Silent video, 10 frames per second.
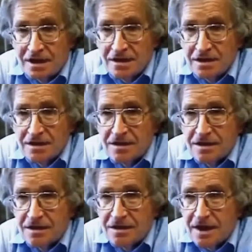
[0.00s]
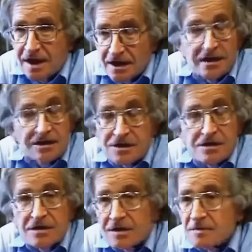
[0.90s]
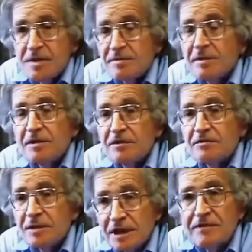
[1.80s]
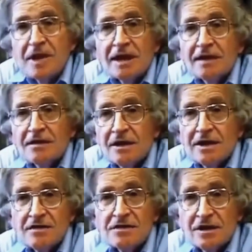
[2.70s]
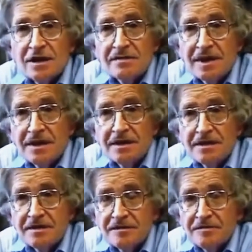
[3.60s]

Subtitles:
And the anarchists are just people who believe that and try to do something about it.